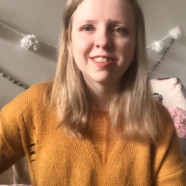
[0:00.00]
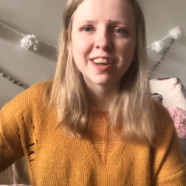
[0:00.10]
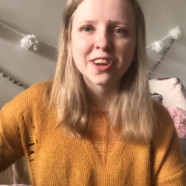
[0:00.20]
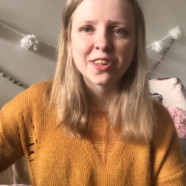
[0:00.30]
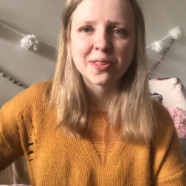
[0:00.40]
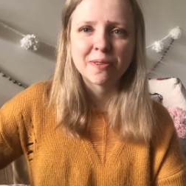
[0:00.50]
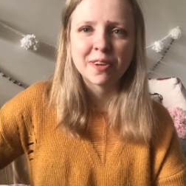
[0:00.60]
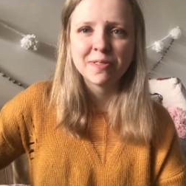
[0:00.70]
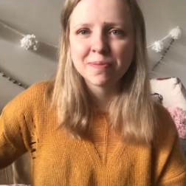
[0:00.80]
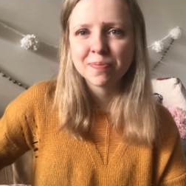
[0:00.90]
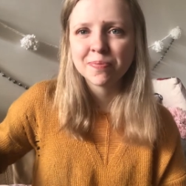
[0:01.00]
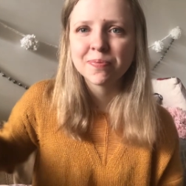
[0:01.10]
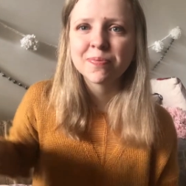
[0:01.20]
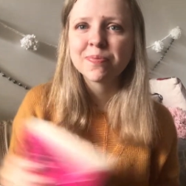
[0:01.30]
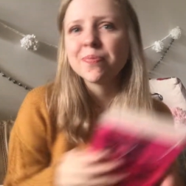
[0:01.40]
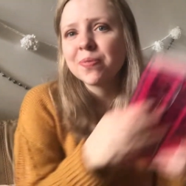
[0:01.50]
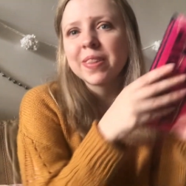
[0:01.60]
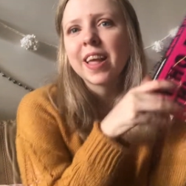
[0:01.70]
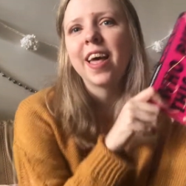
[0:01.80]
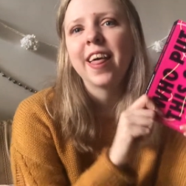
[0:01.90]
Another one.
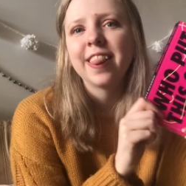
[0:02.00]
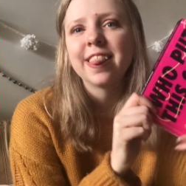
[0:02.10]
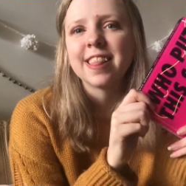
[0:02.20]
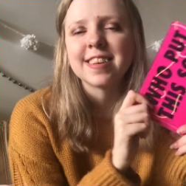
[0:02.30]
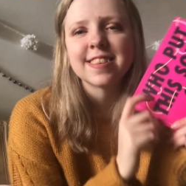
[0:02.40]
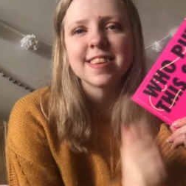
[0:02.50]
This